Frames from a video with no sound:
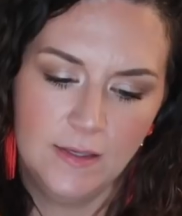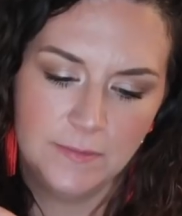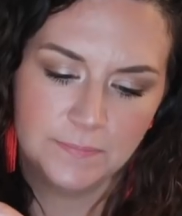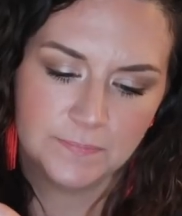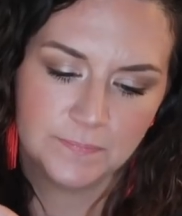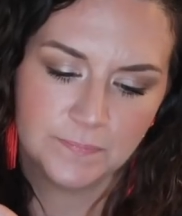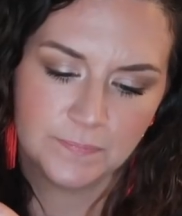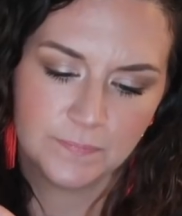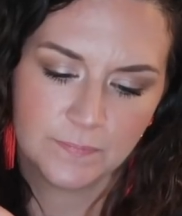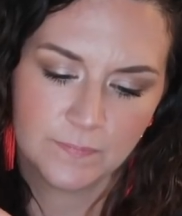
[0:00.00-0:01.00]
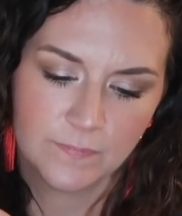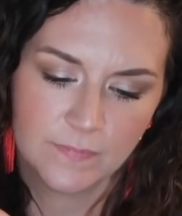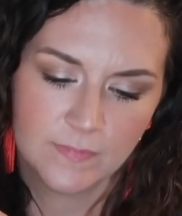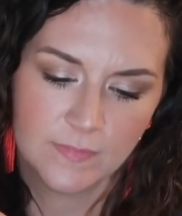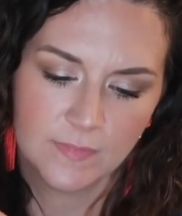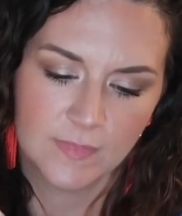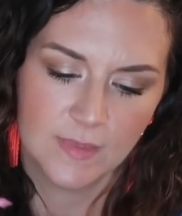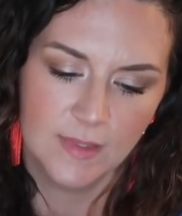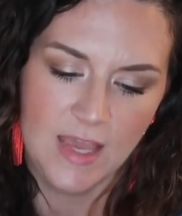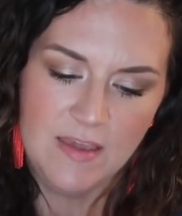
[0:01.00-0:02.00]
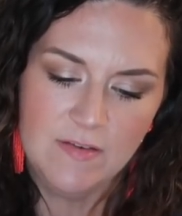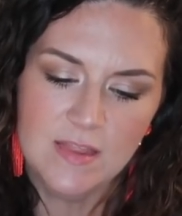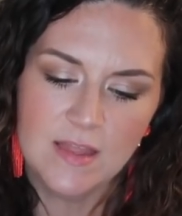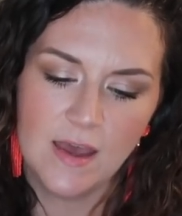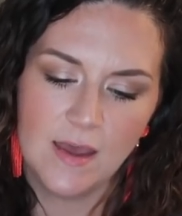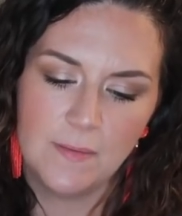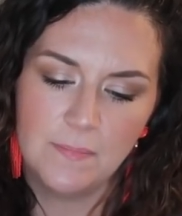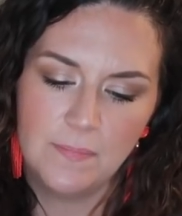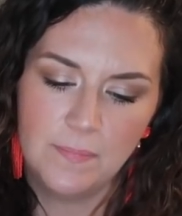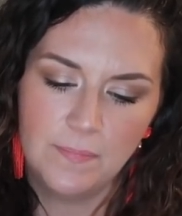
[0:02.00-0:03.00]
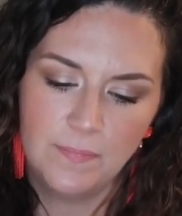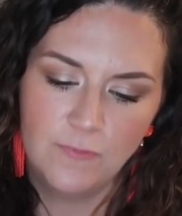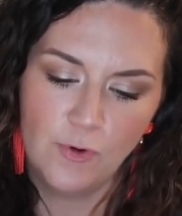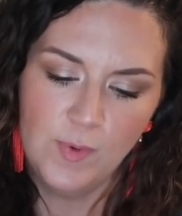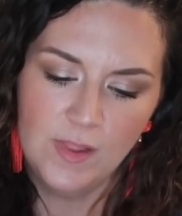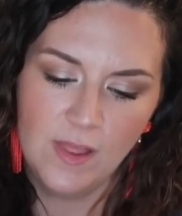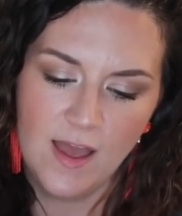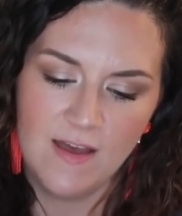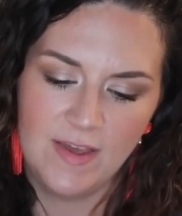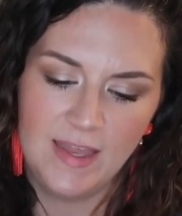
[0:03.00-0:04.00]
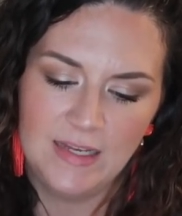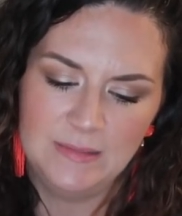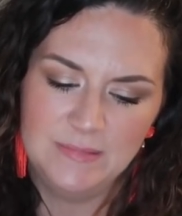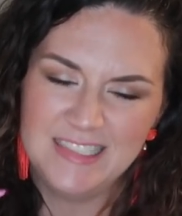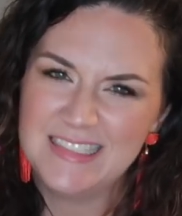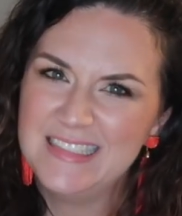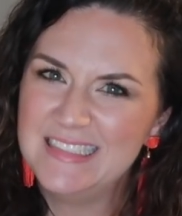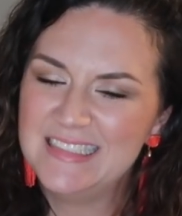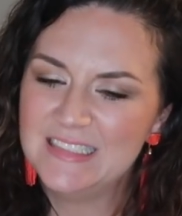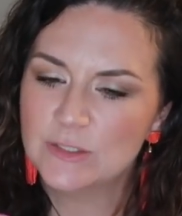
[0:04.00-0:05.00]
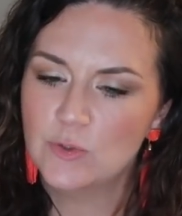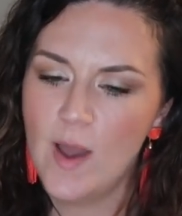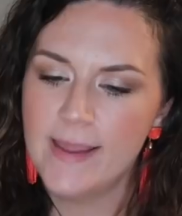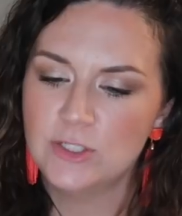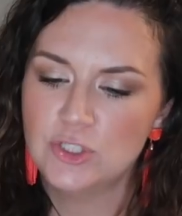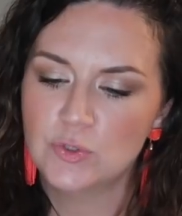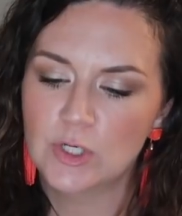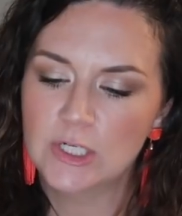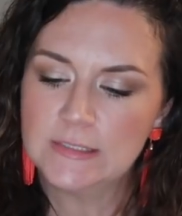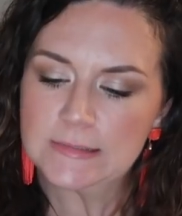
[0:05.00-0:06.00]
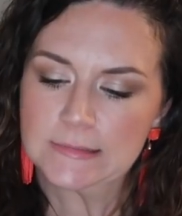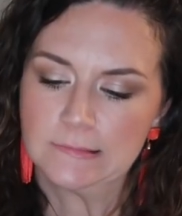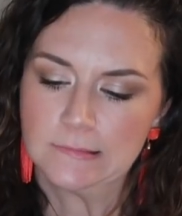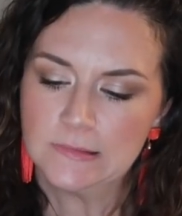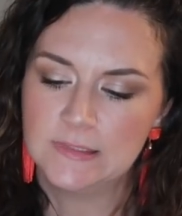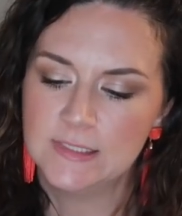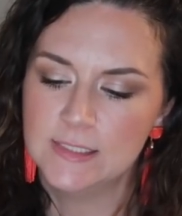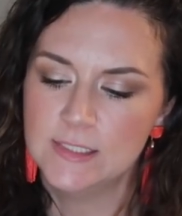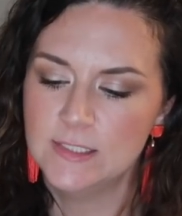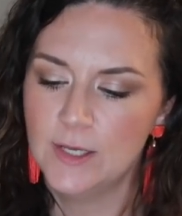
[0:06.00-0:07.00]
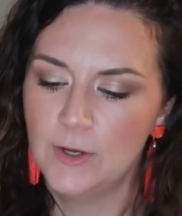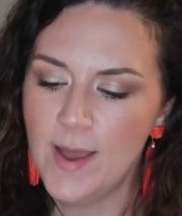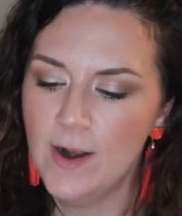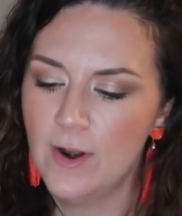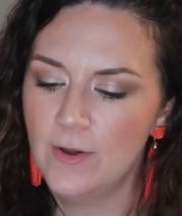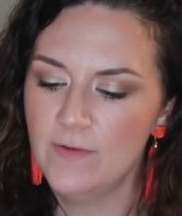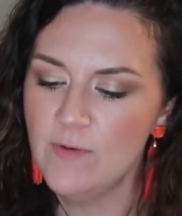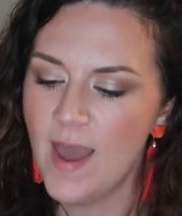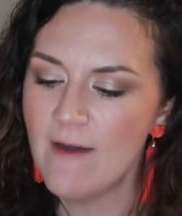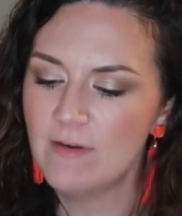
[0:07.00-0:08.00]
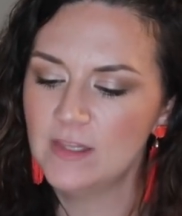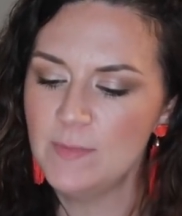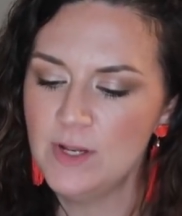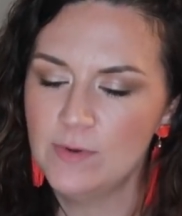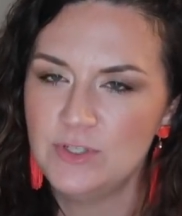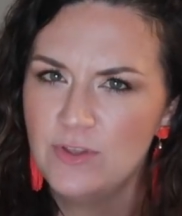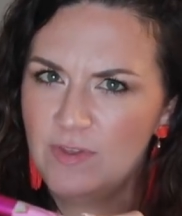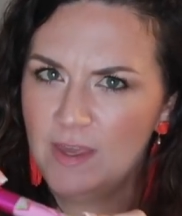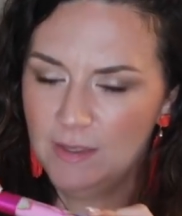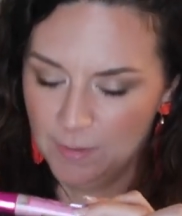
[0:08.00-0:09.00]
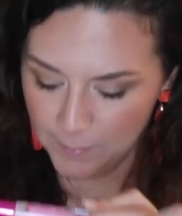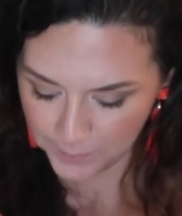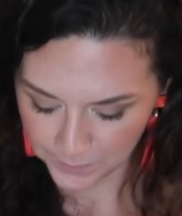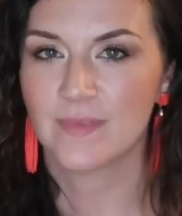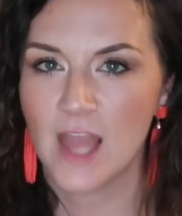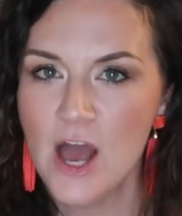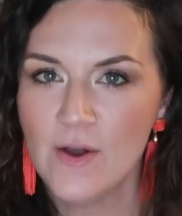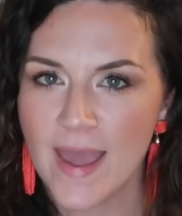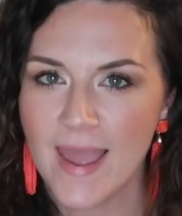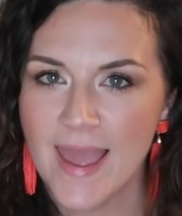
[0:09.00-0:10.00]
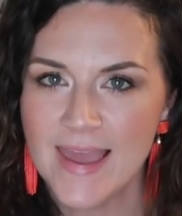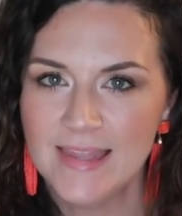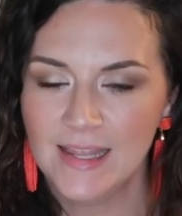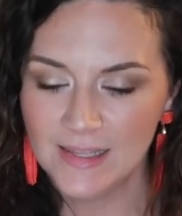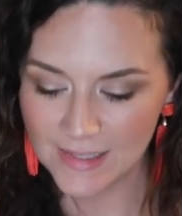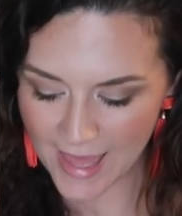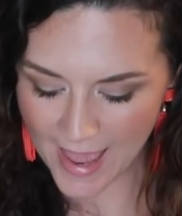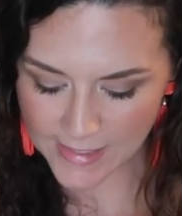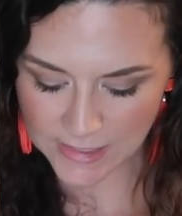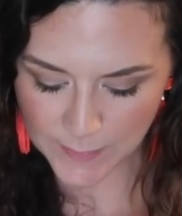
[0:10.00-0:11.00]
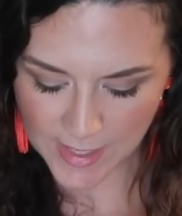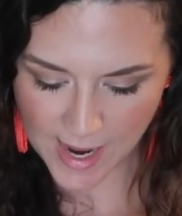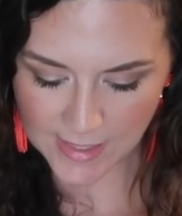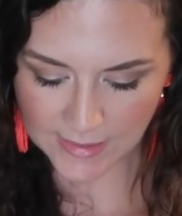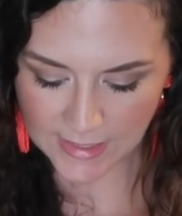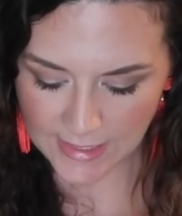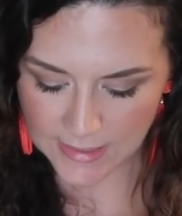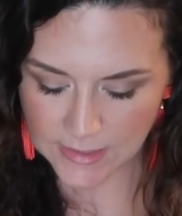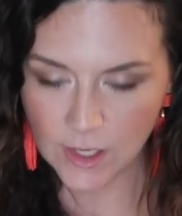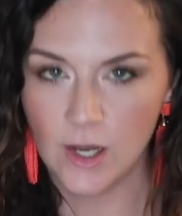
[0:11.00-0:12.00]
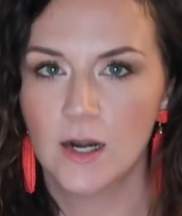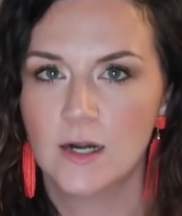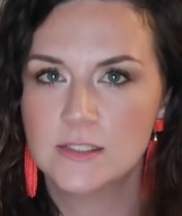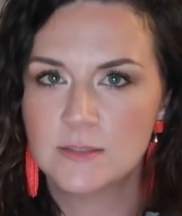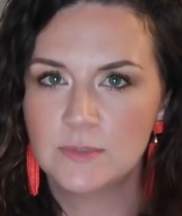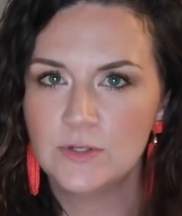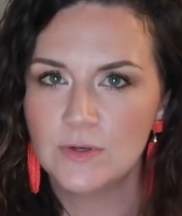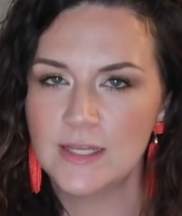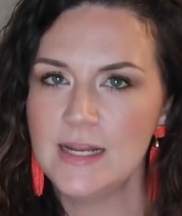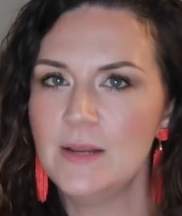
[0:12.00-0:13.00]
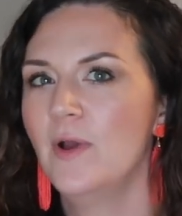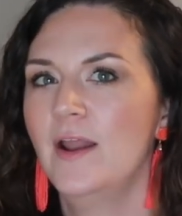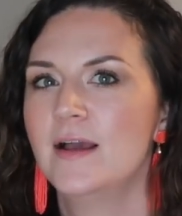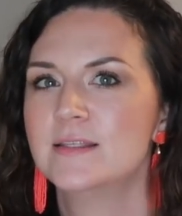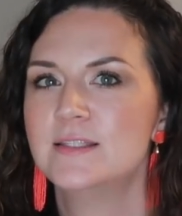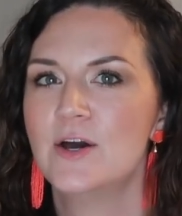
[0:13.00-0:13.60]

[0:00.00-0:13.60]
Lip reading: And even the formula of it, I'm just not quite sure. So I don't know. If you have it, let me know what you think. Okay, and last but not least are some little cleaning products.